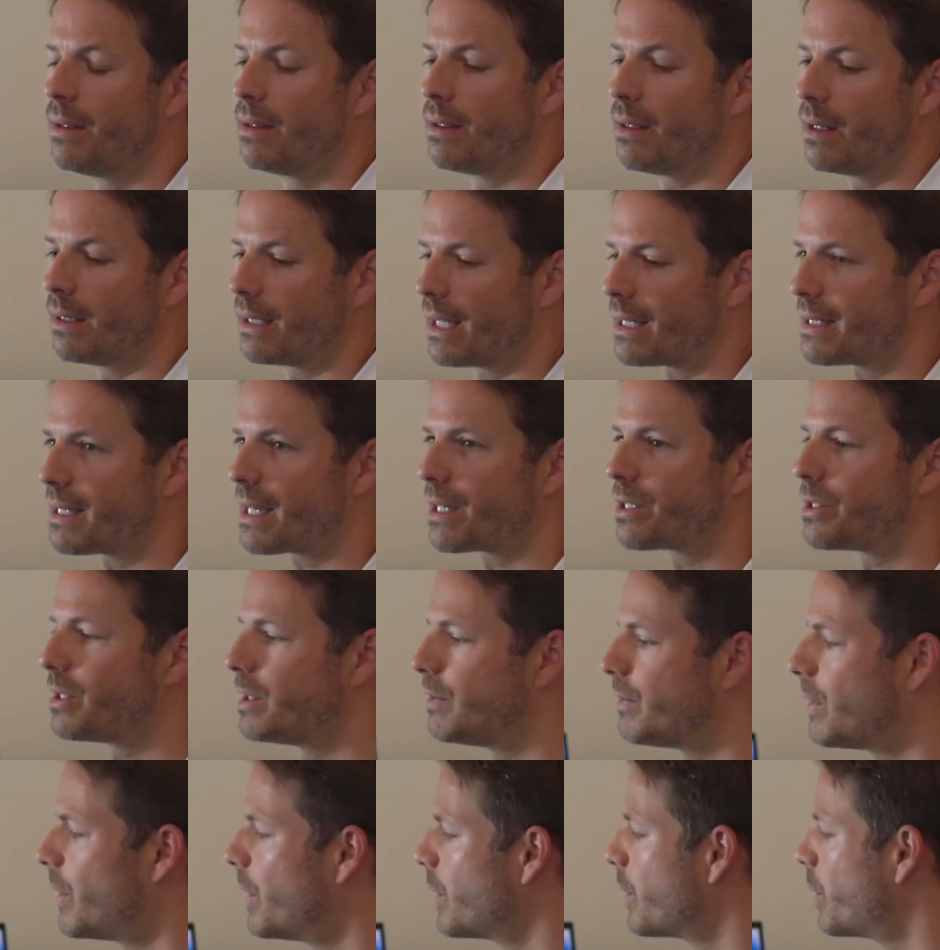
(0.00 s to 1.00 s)
Yeah, that's actually
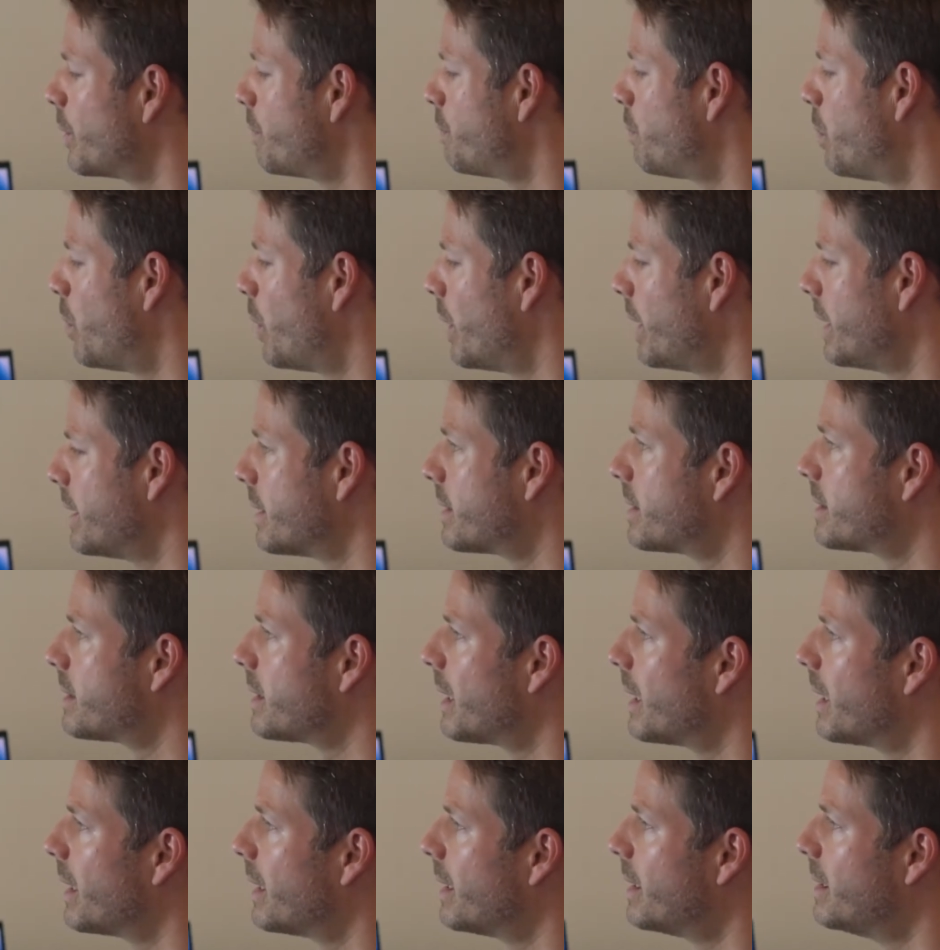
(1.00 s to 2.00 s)
a very good point.
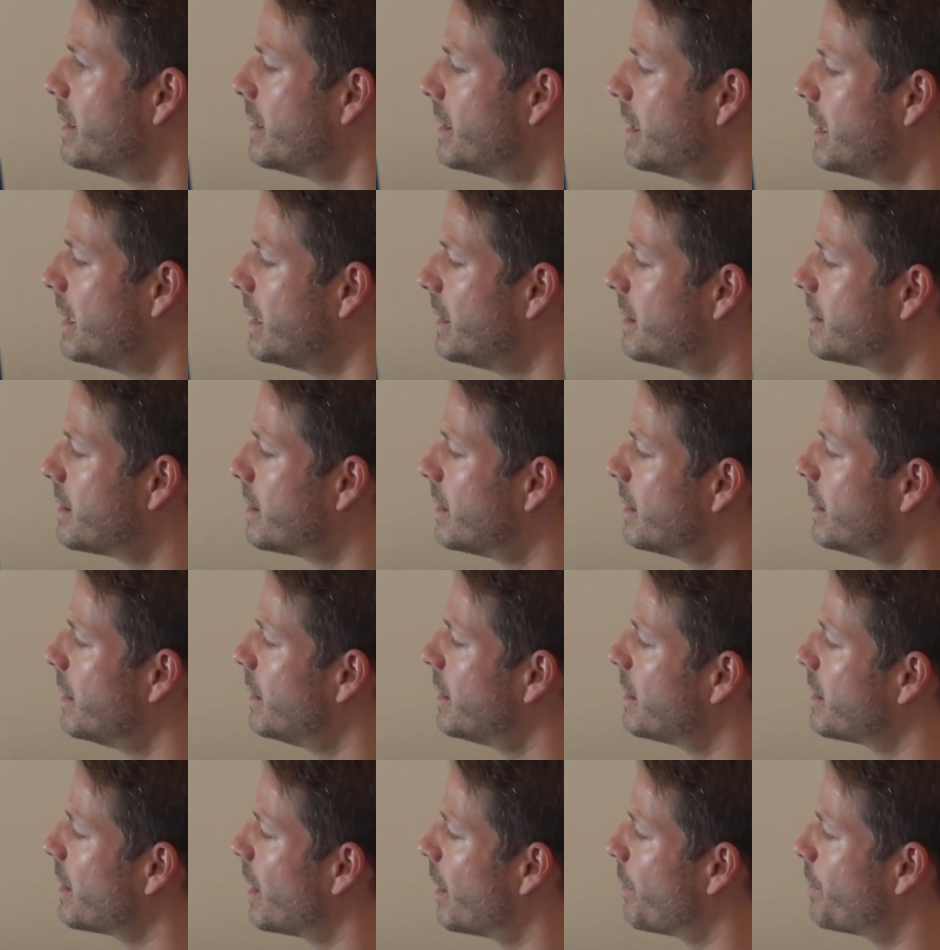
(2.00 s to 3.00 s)
Uh, indeed,
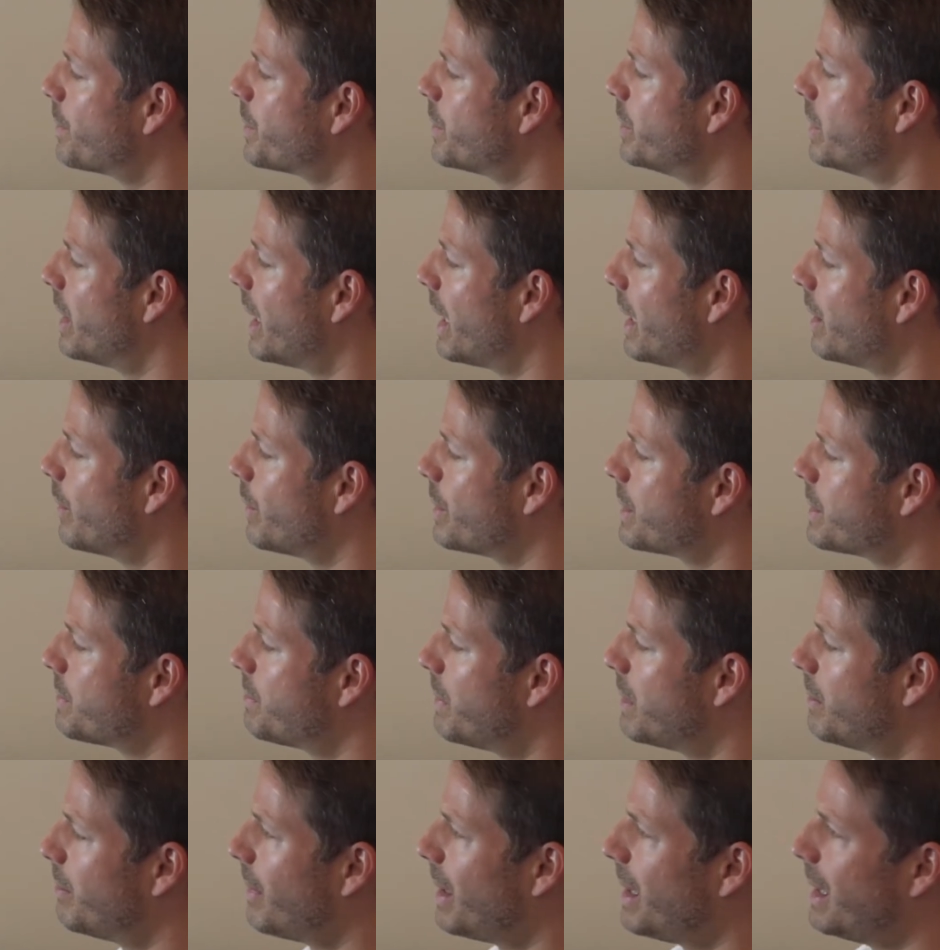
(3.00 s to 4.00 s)
up to now it's
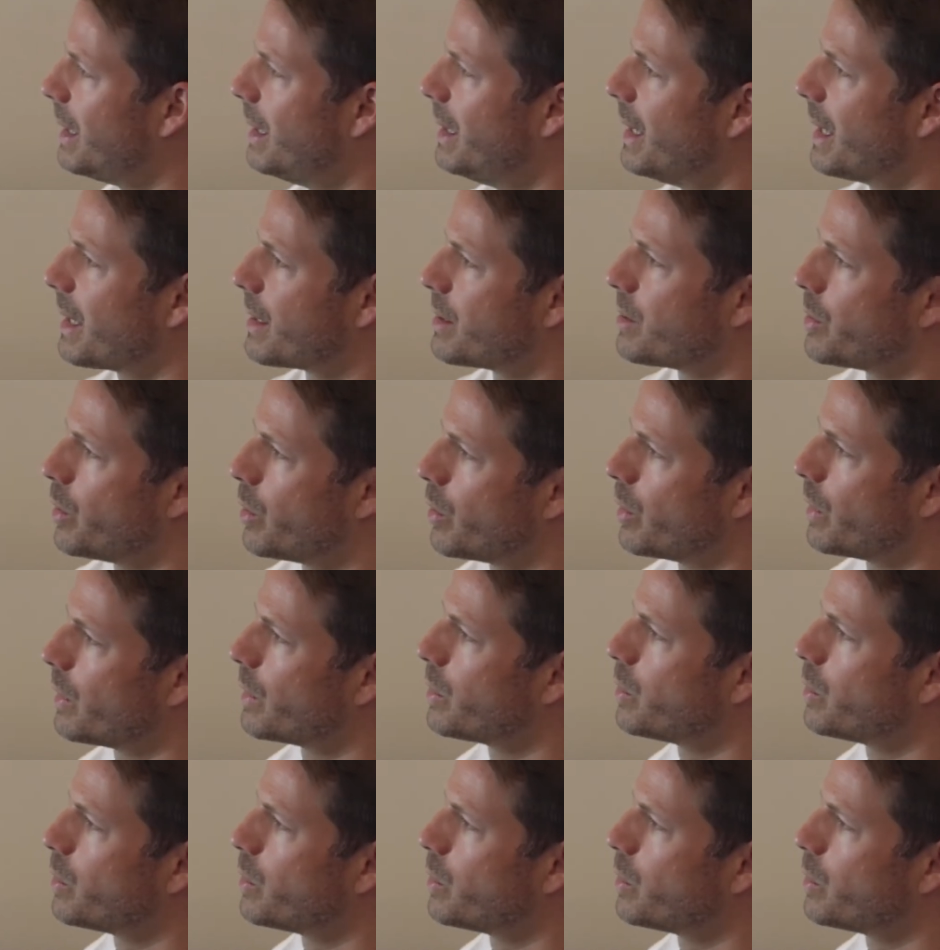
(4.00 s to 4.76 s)
been mainly external